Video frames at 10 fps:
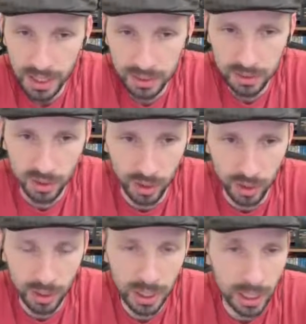
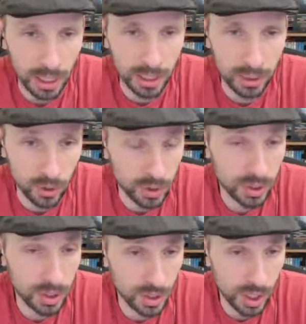So you can
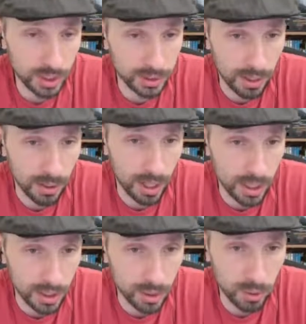still check us out
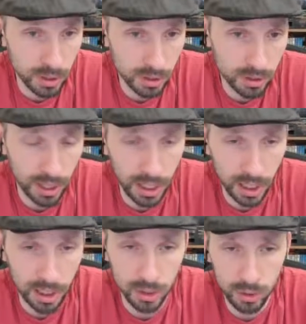on Twitter
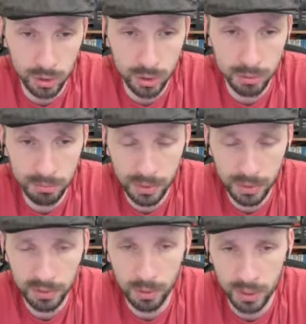and YouTube
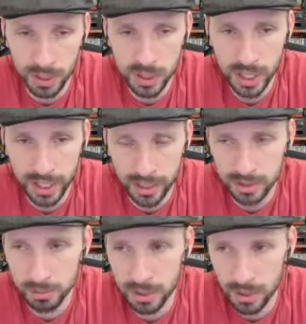if you want to check
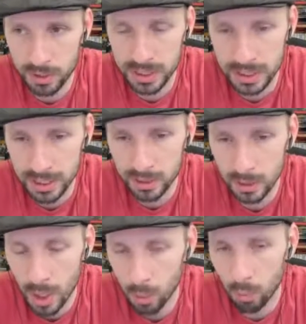out some of the other details.